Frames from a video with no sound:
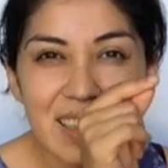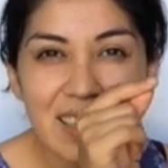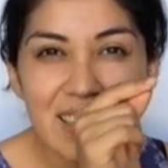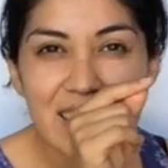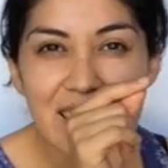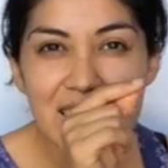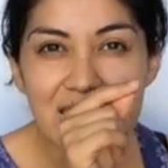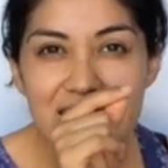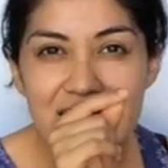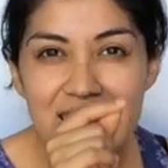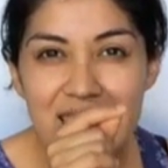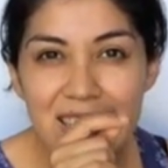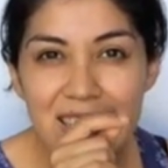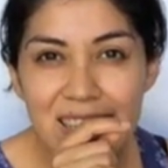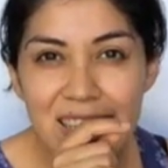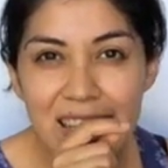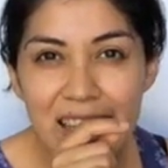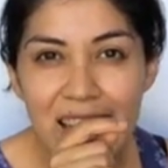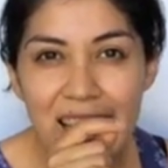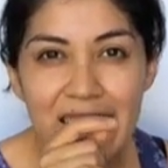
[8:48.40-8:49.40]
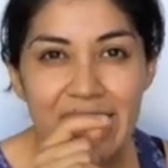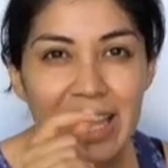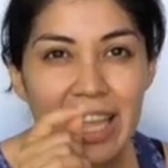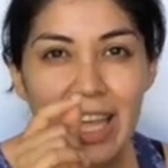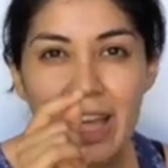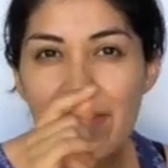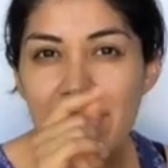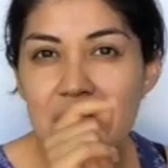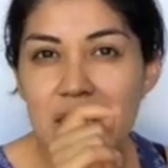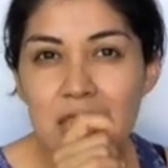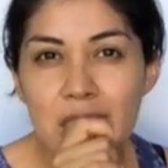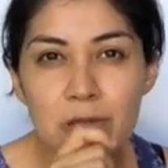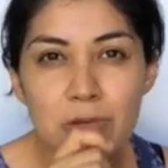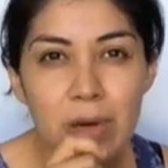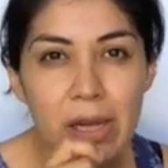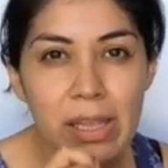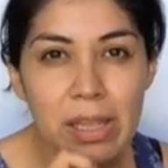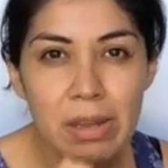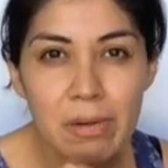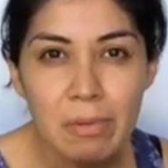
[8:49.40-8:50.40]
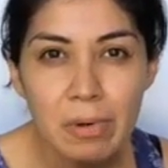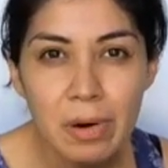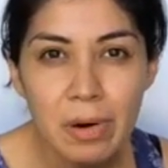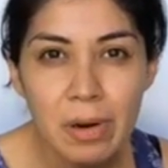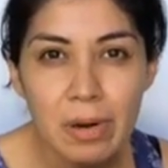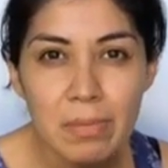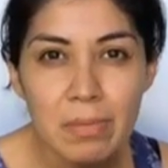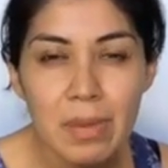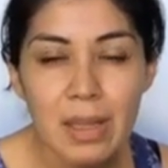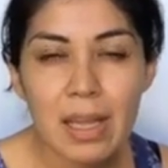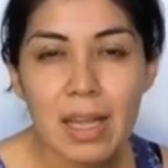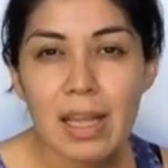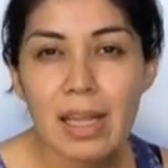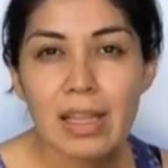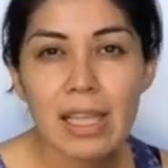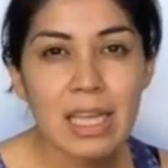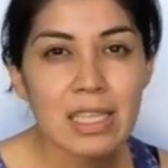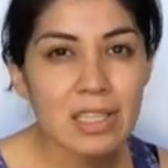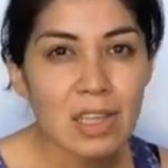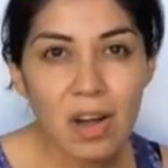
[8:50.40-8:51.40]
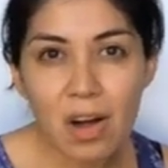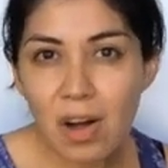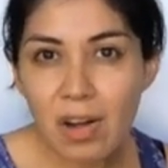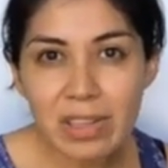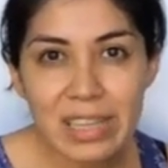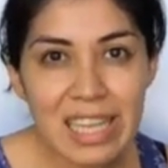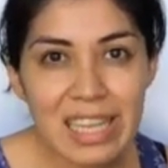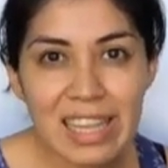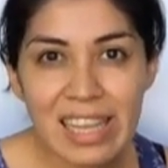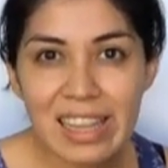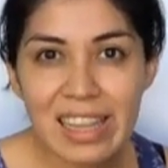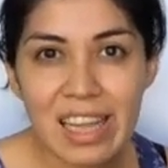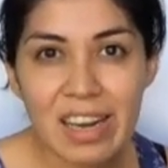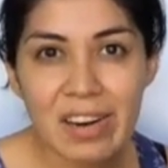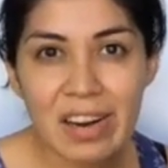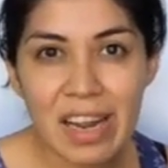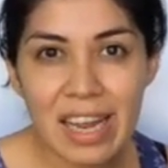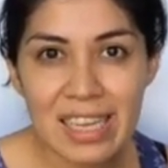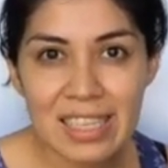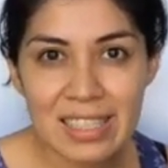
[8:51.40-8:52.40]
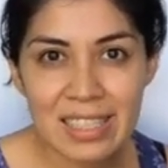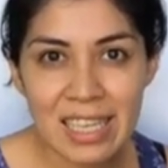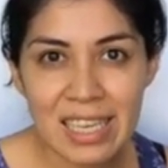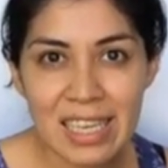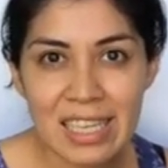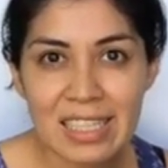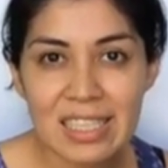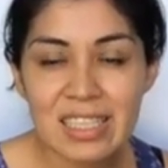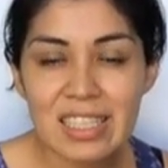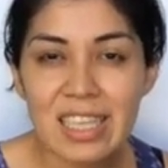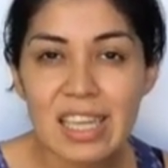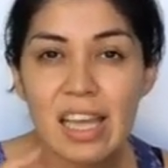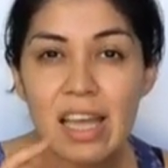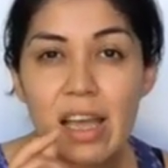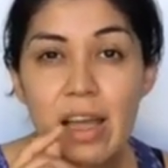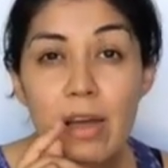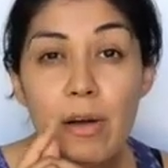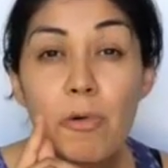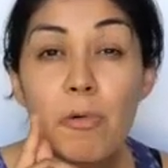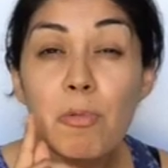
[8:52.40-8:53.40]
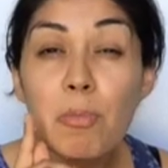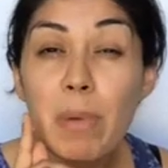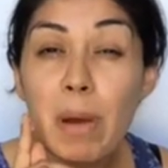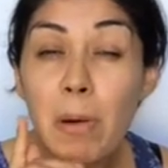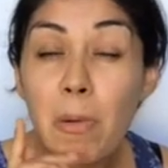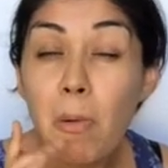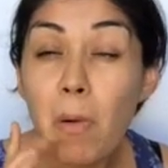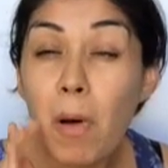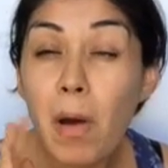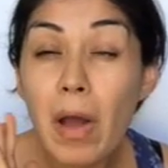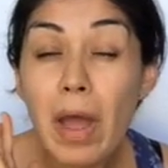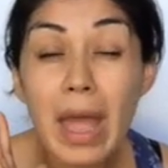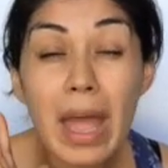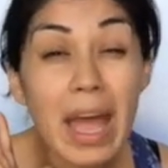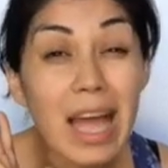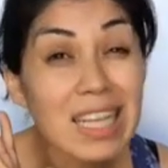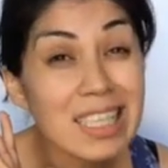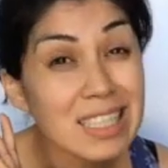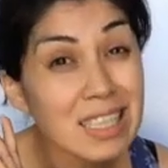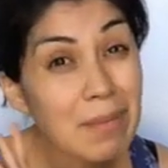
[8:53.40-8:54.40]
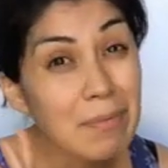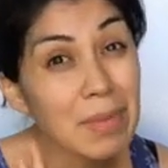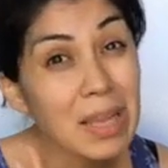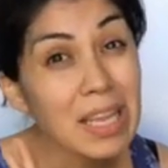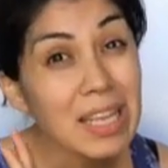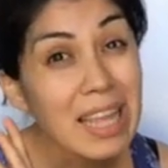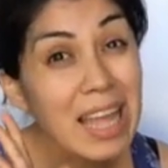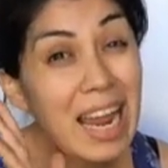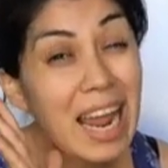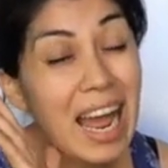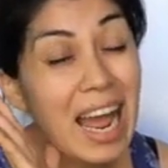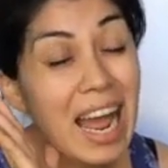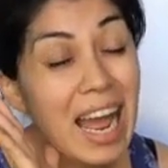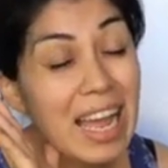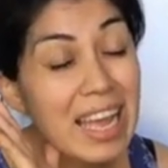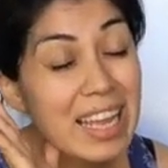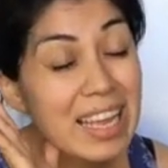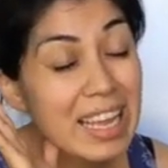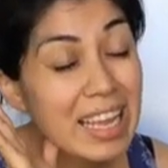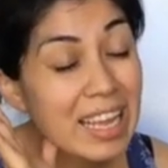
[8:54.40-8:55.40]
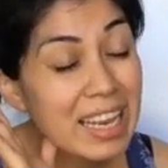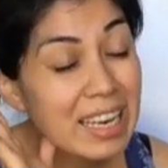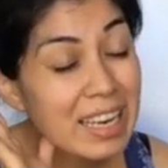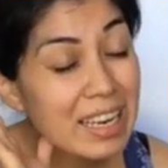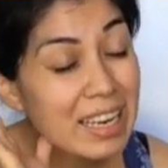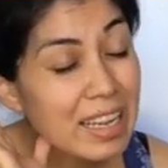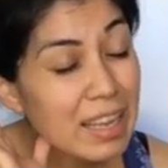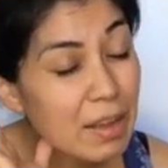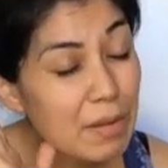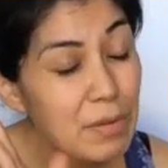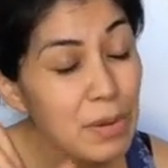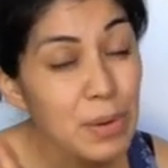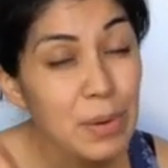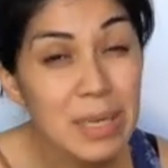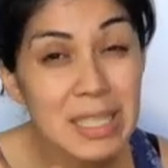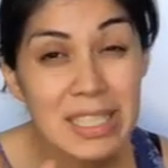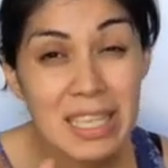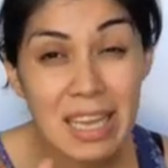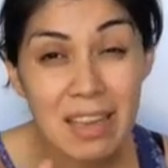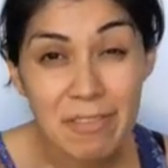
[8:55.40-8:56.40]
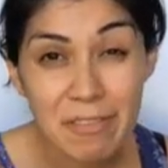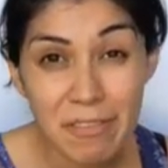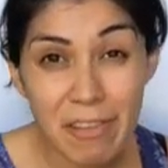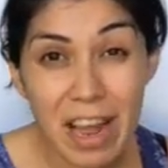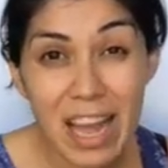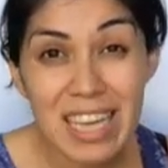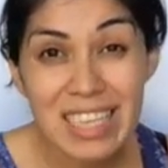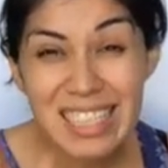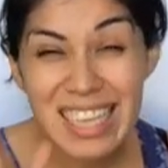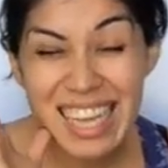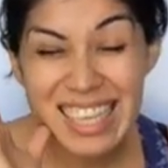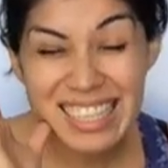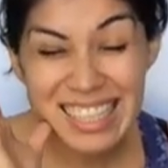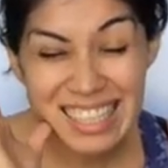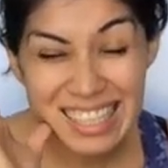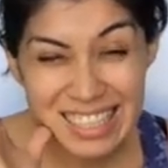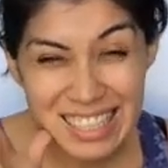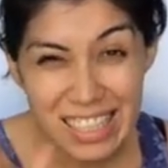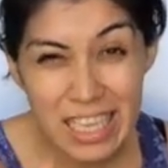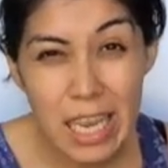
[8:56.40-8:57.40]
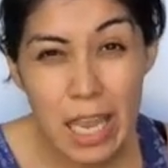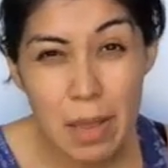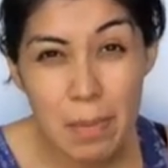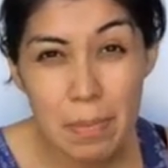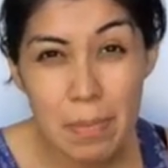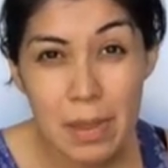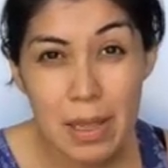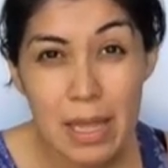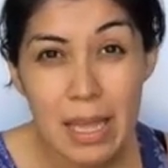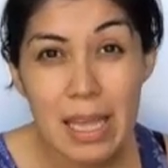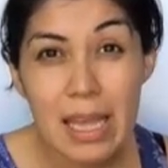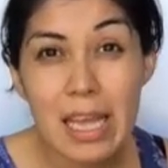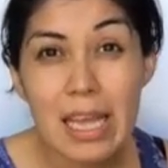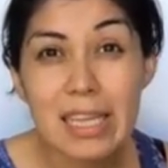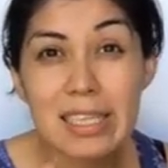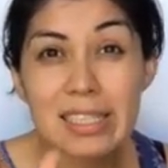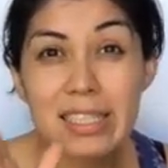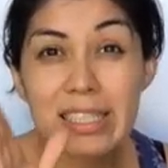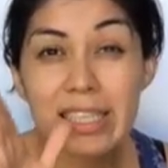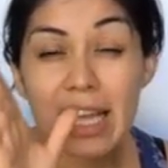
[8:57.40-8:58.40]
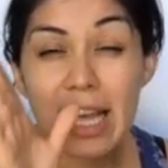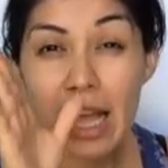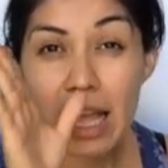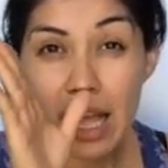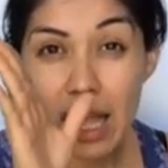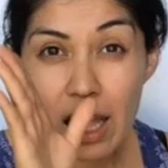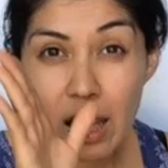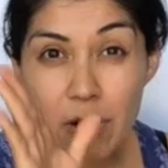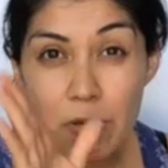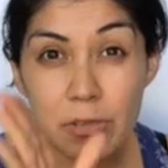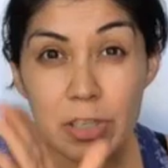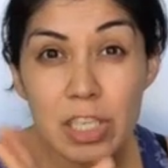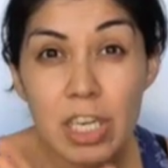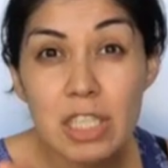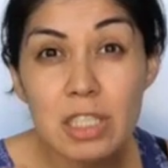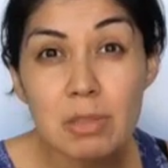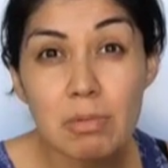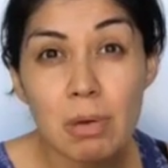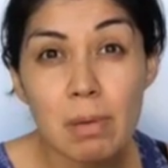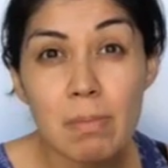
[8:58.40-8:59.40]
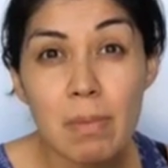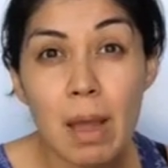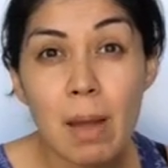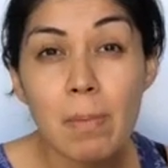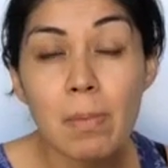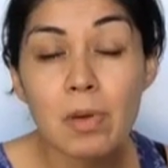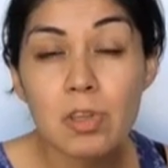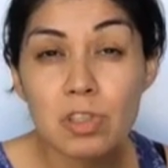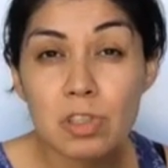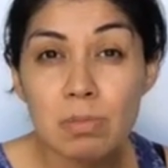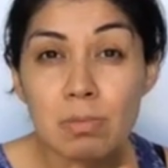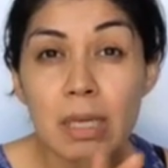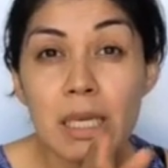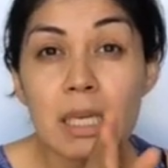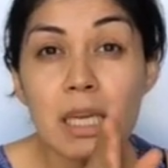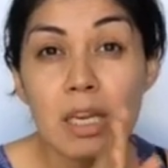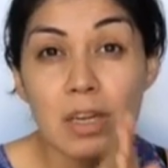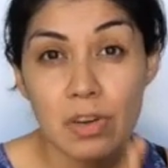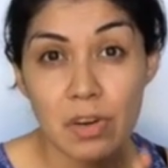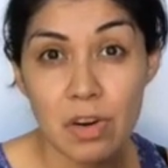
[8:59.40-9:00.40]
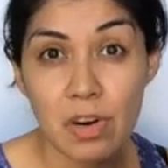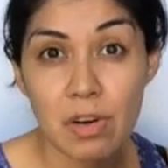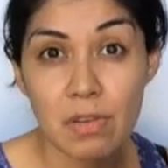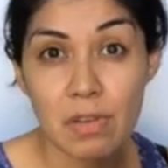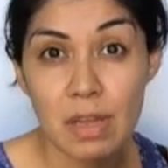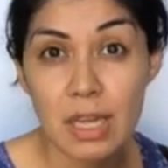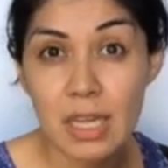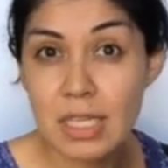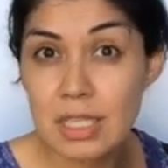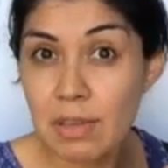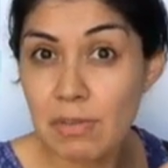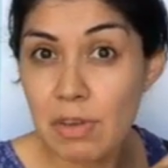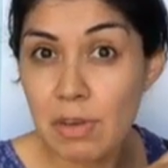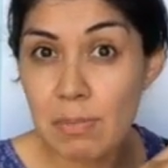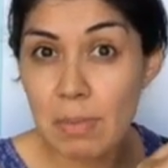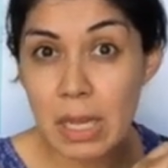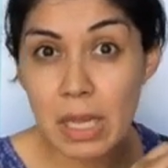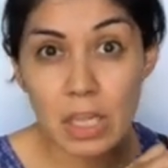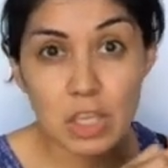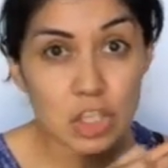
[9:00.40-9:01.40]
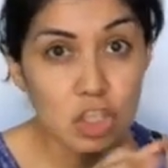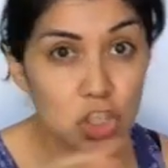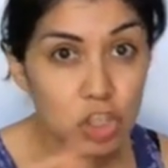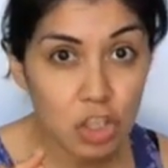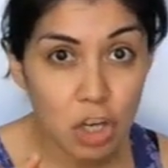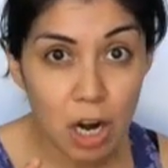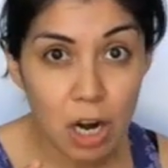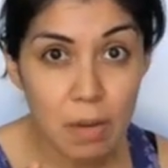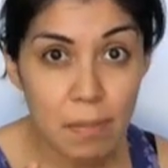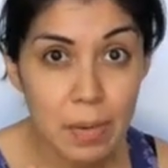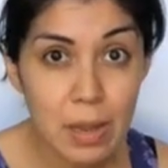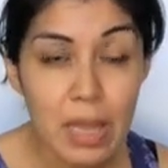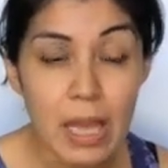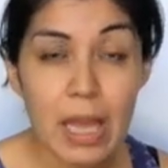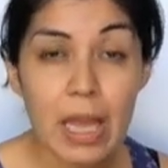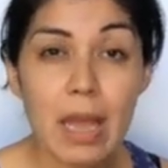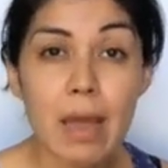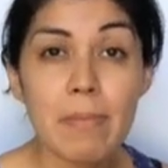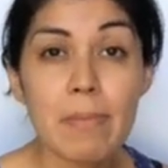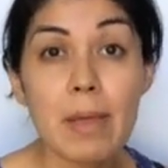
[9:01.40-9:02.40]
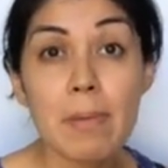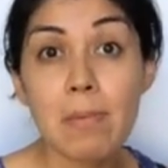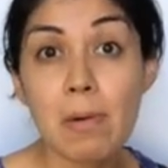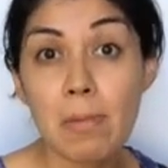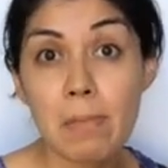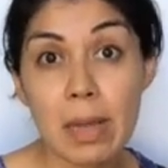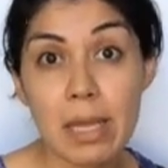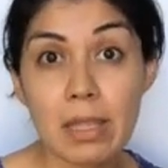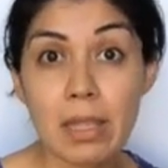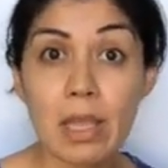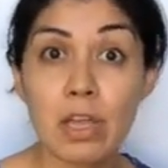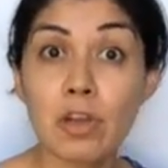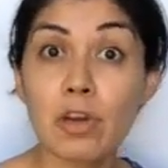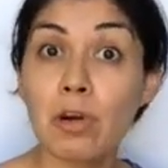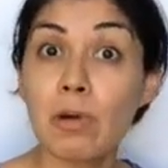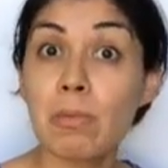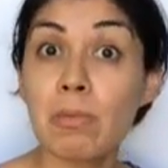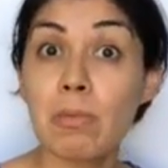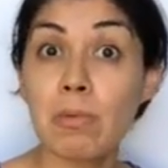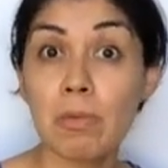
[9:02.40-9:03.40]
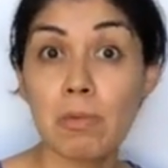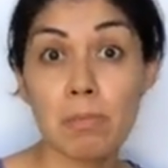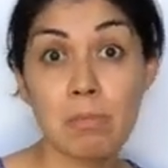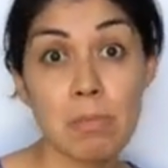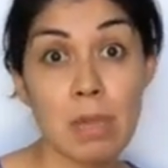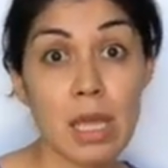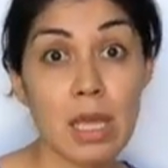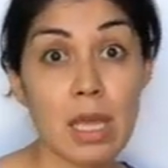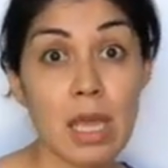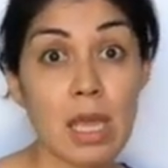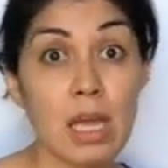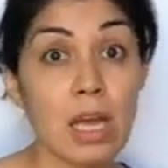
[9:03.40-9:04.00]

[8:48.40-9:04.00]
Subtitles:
little snake, think of a squiggly worm. That's all that the letter S is. But something that I can give you as advice, as a tip, is just remember to make it curvy. Because if you make it sharp, people might think you're making